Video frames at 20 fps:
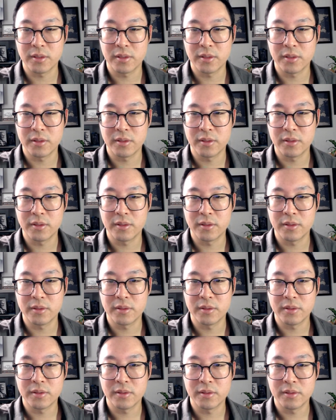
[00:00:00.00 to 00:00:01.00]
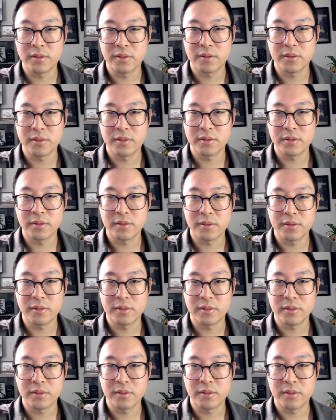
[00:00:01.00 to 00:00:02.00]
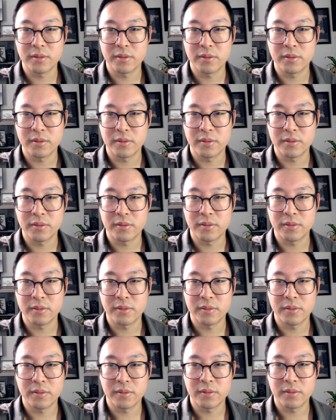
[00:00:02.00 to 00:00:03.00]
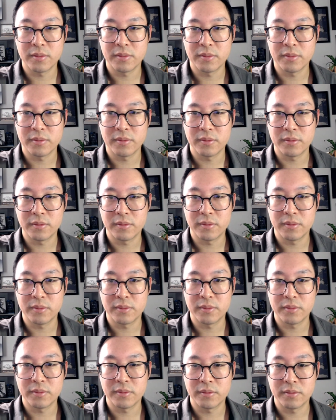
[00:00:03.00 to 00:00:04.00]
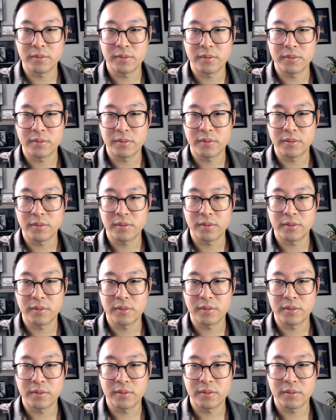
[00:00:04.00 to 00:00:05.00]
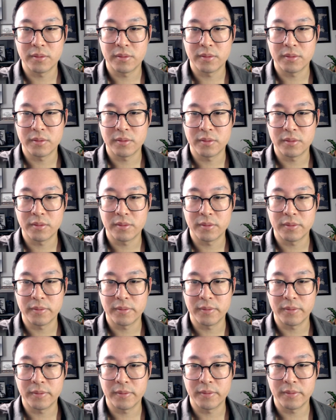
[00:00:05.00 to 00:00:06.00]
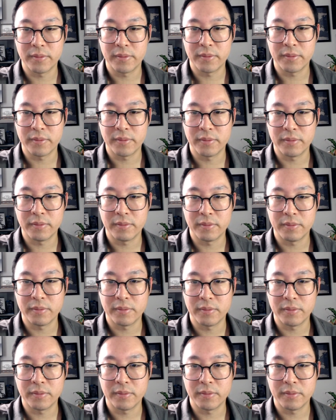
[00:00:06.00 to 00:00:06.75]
(silence)